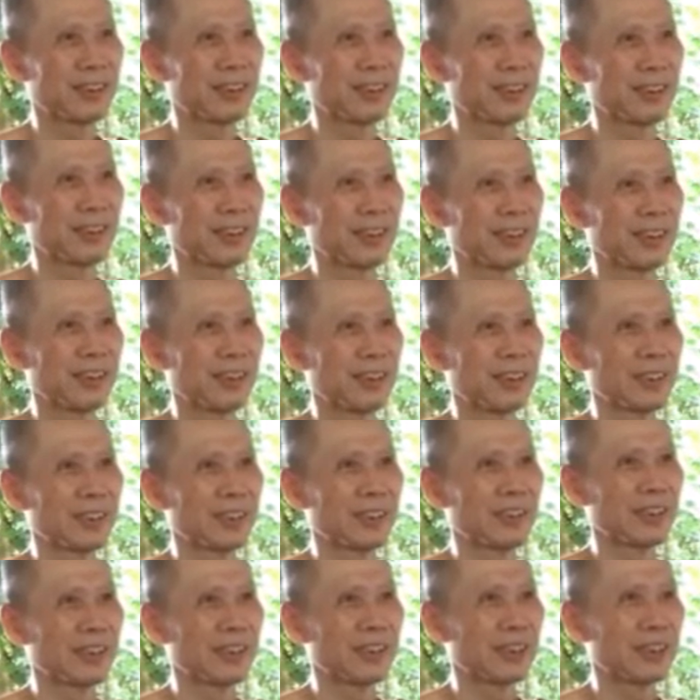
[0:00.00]
Is there anything
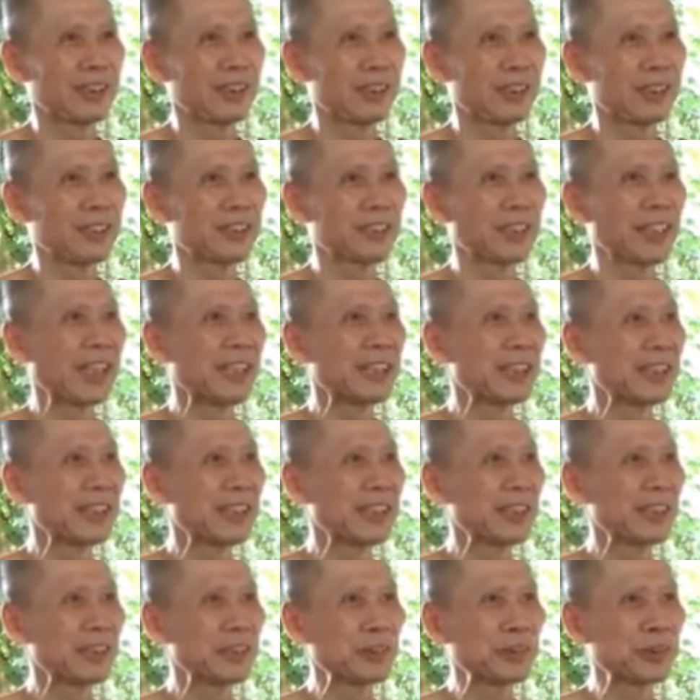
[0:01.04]
you like to
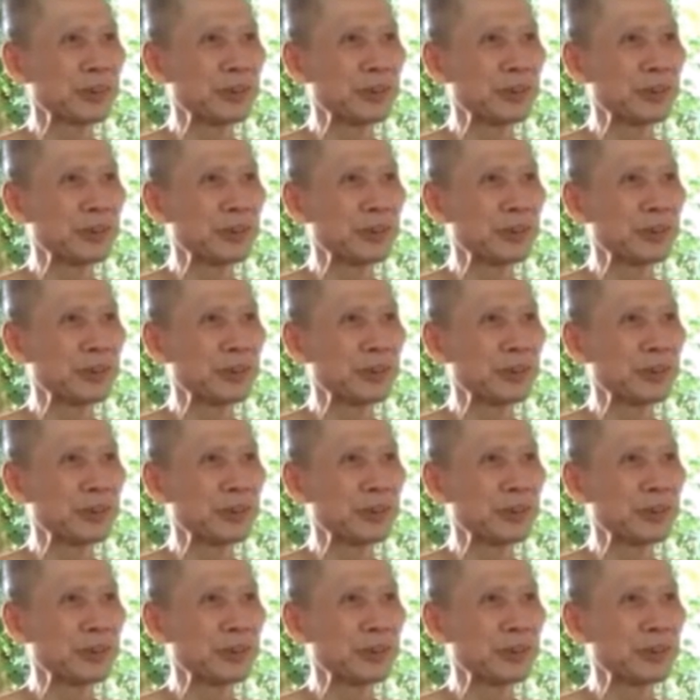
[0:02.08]
ask?